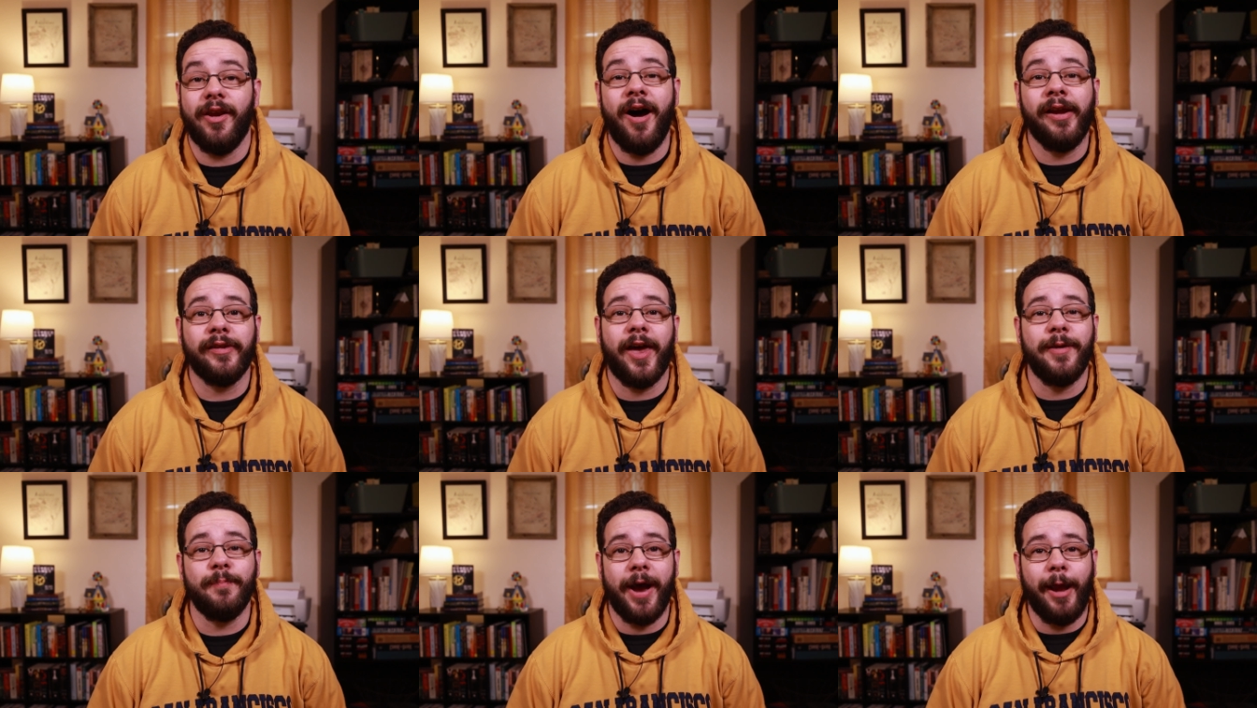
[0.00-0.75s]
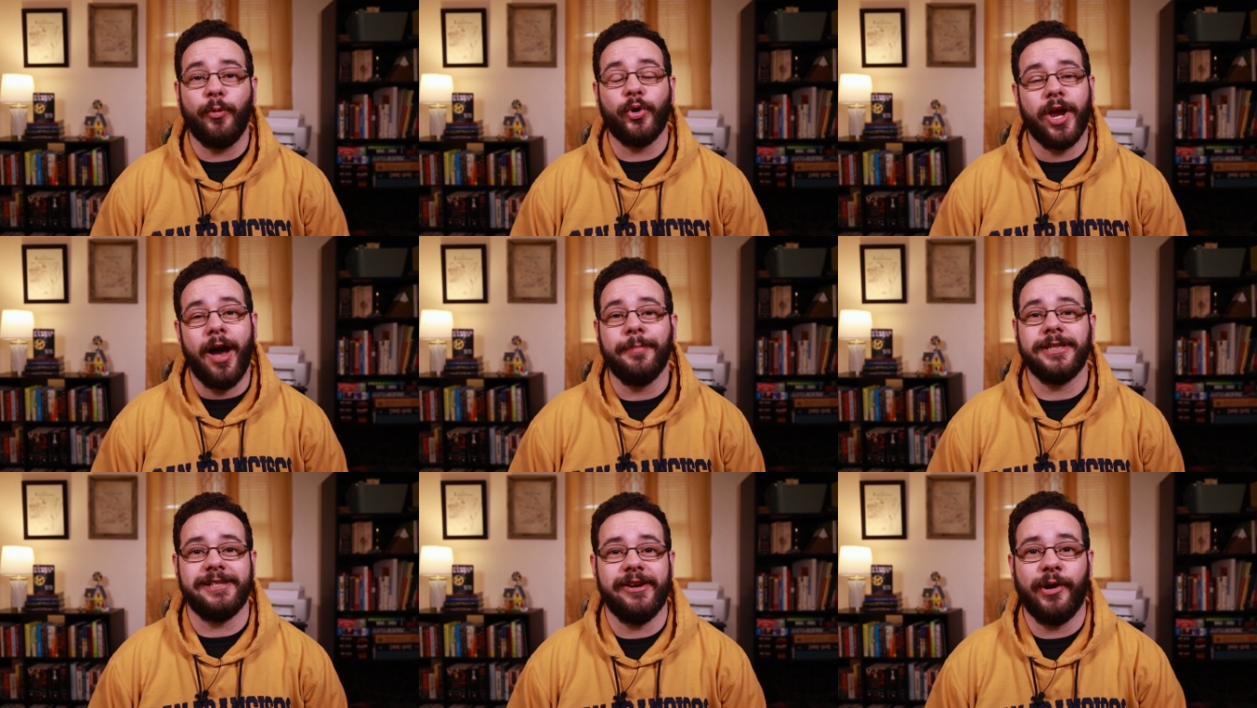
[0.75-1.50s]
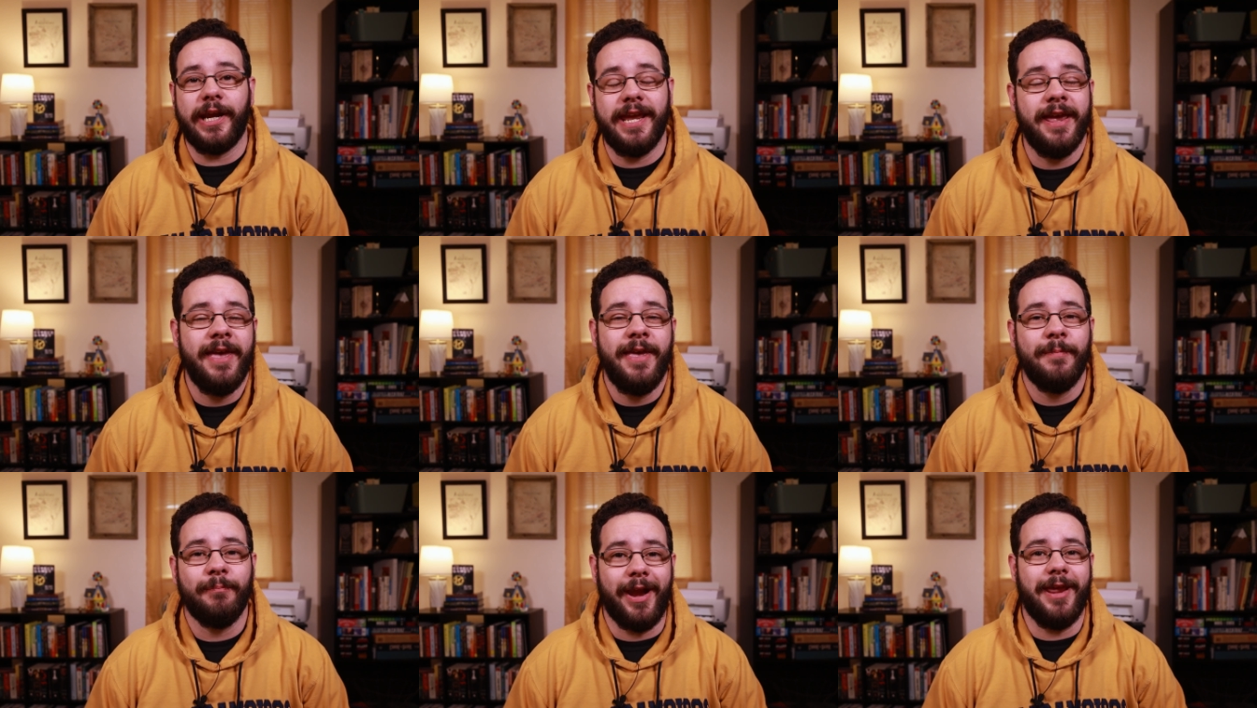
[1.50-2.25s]
online Bible commentary.
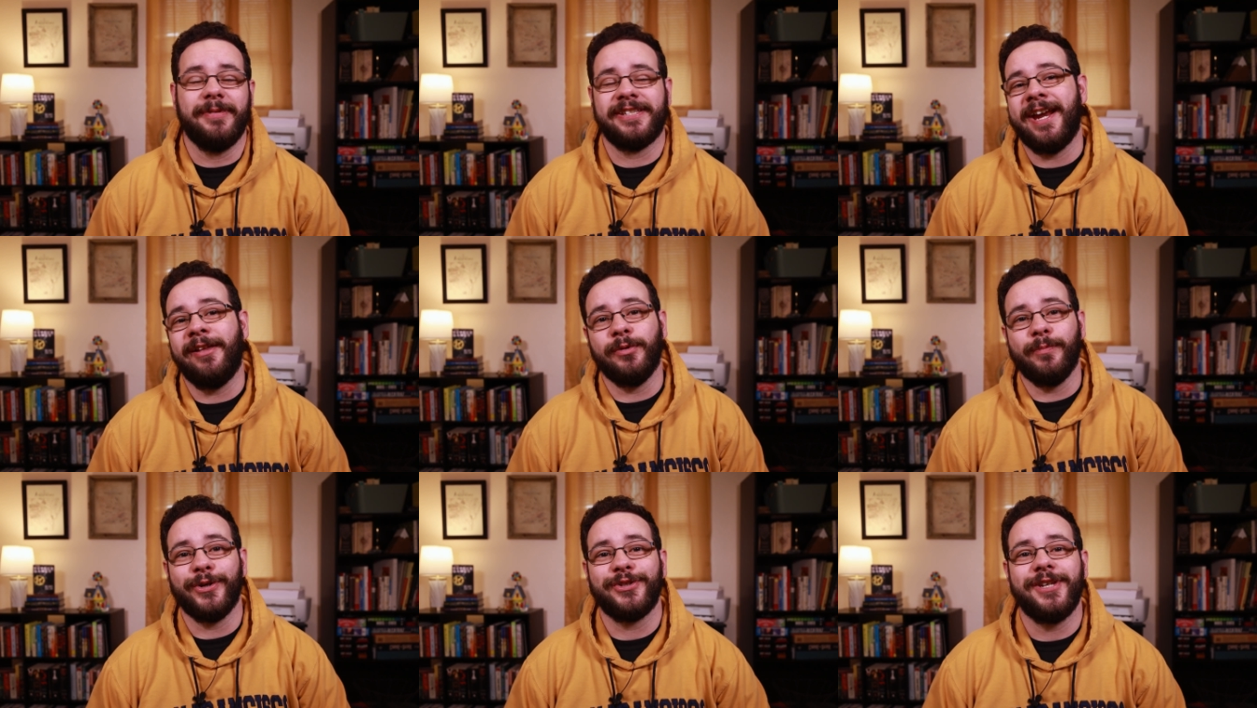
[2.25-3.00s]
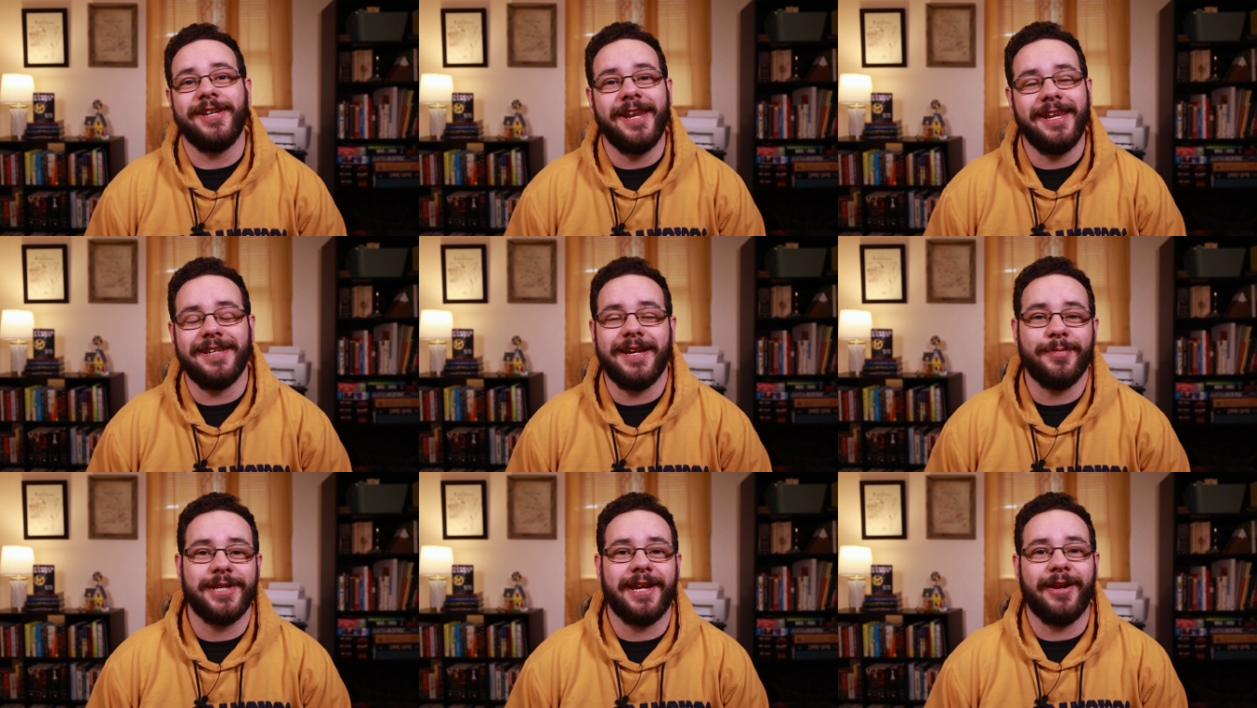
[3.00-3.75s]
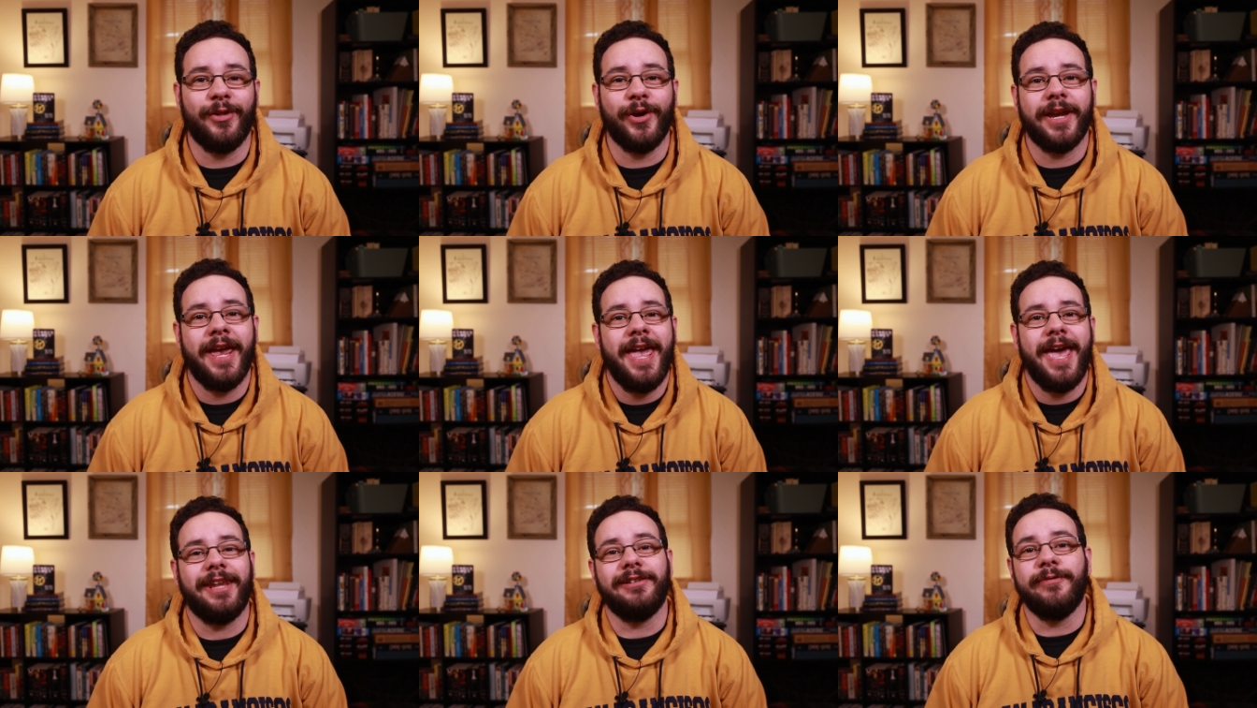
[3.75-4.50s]
My name is Tyler Marston, and today we're taking a look
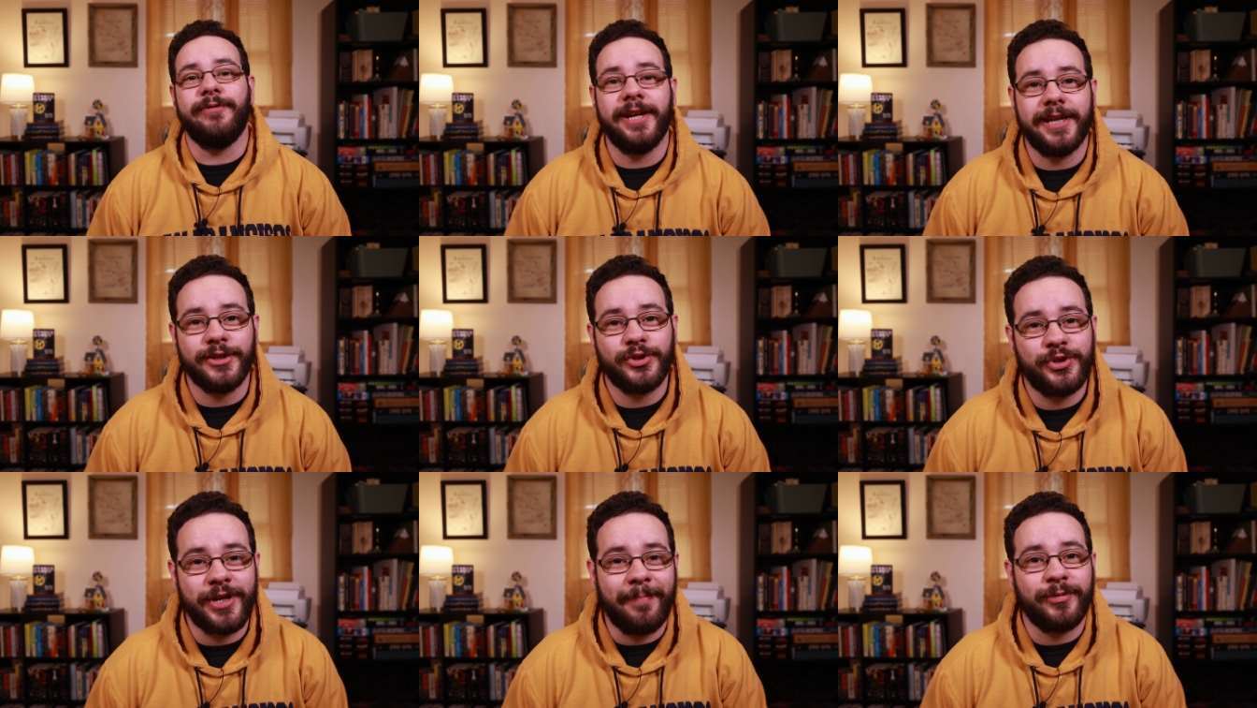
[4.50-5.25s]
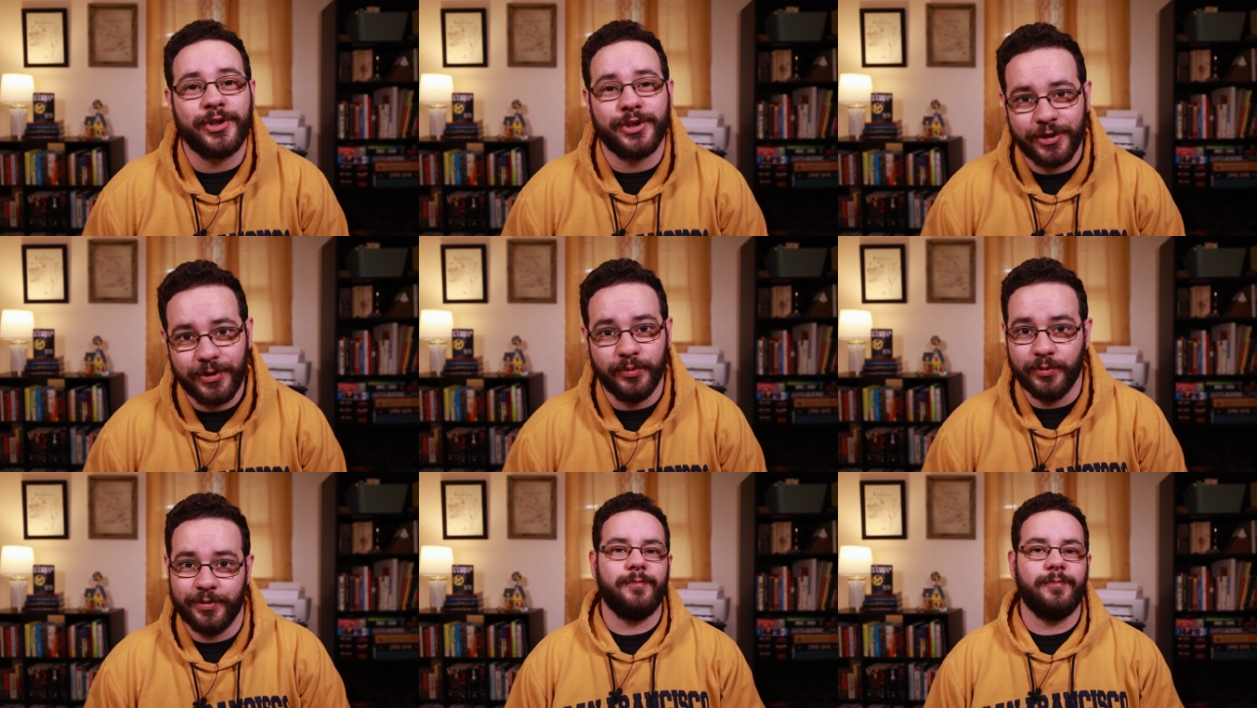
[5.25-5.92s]
at Leviticus chapter 2.